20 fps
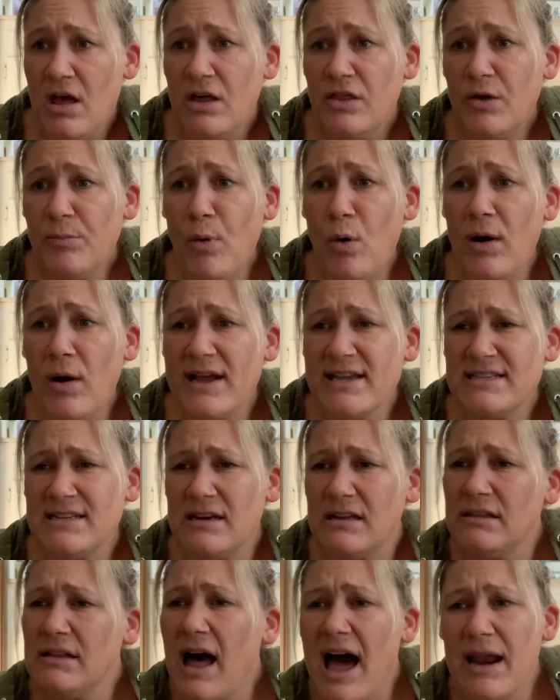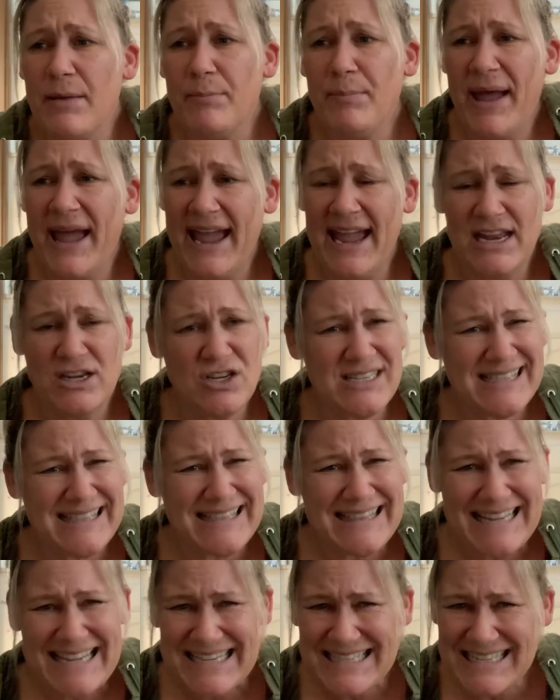The boy is in a lot of pain. Just
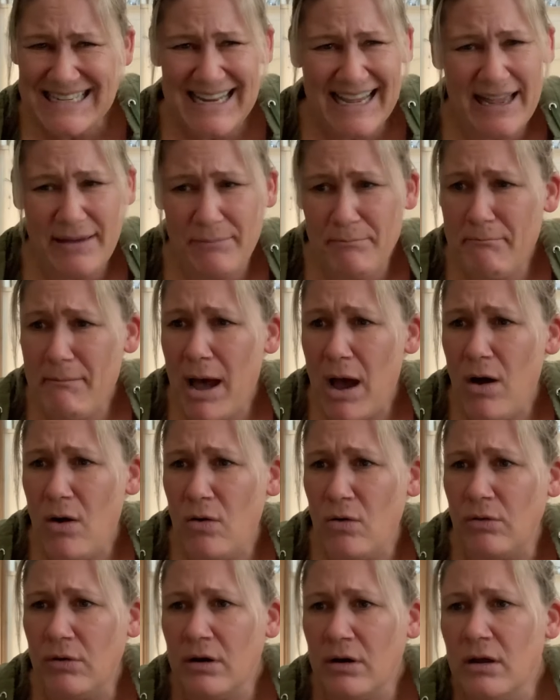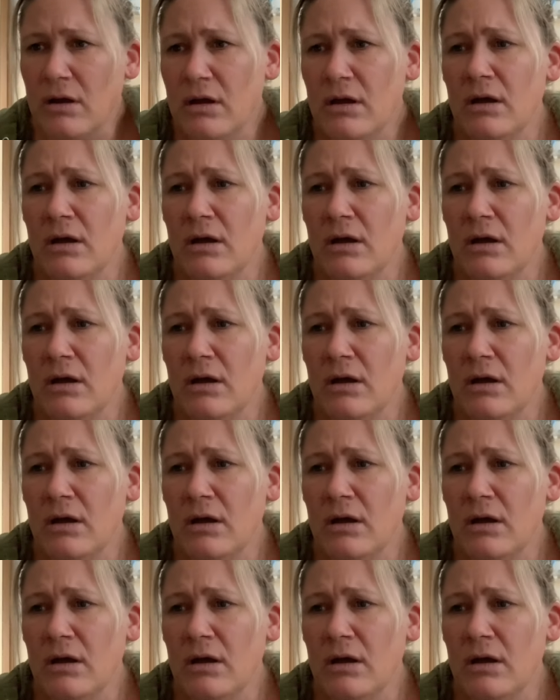listen to him moan.